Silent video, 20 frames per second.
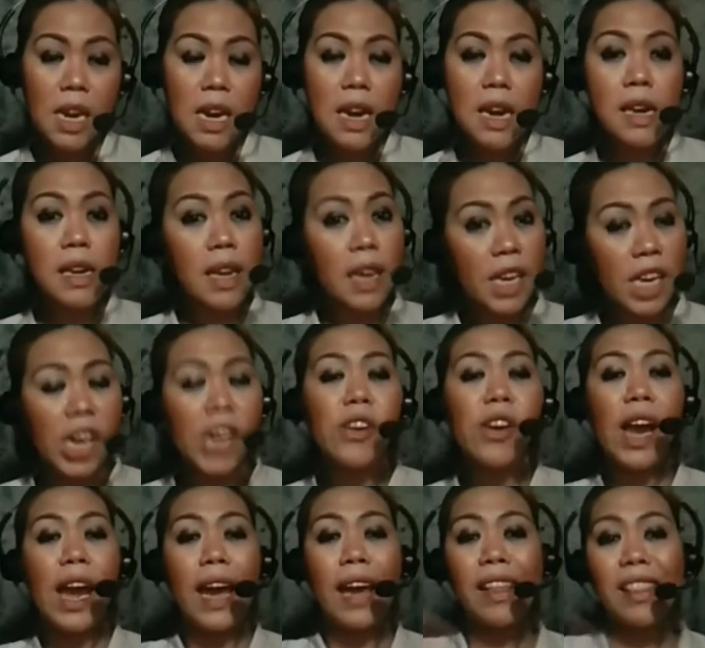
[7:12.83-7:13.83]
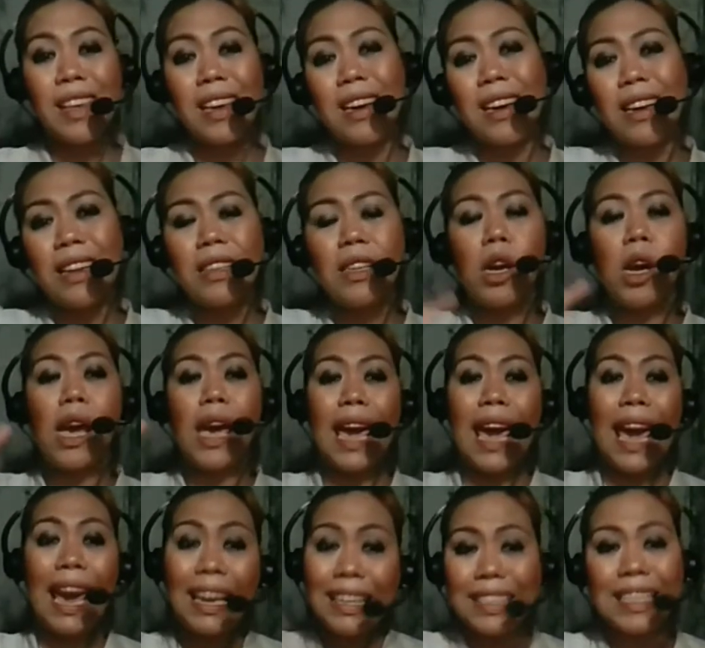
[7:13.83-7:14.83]
In the year
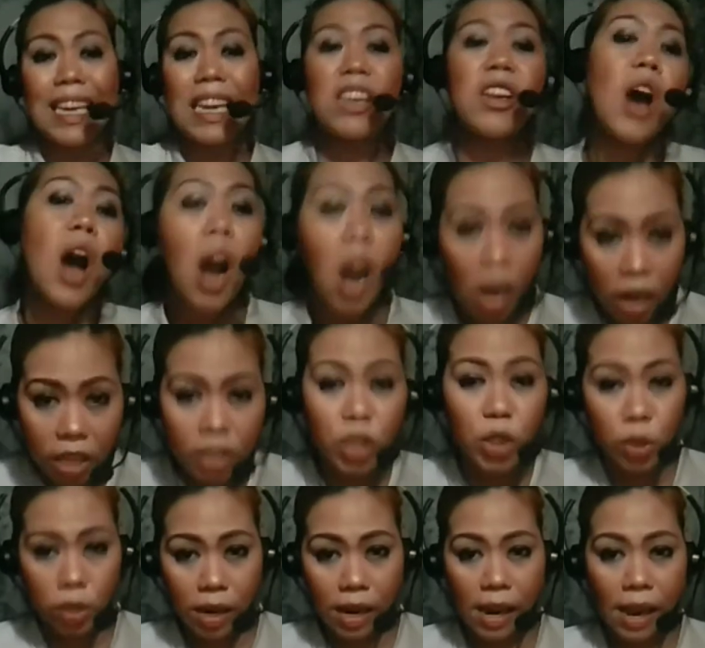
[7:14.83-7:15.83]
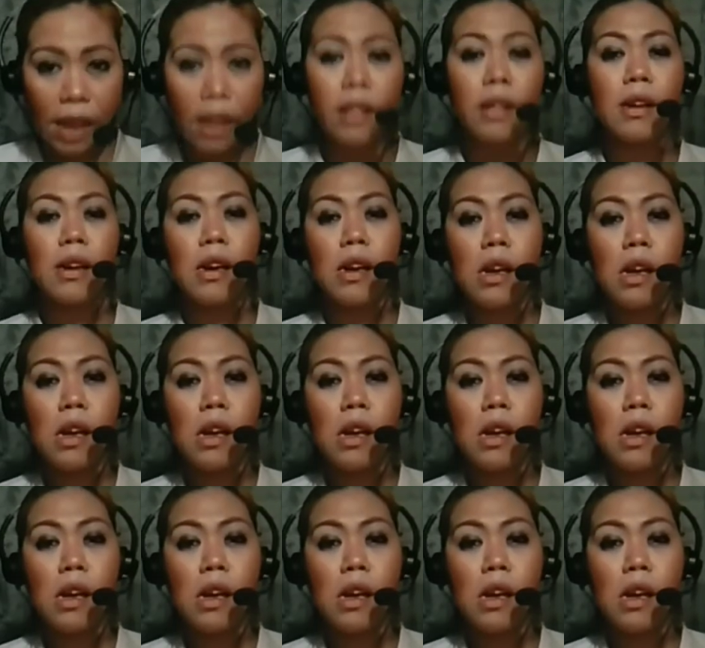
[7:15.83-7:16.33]
1800,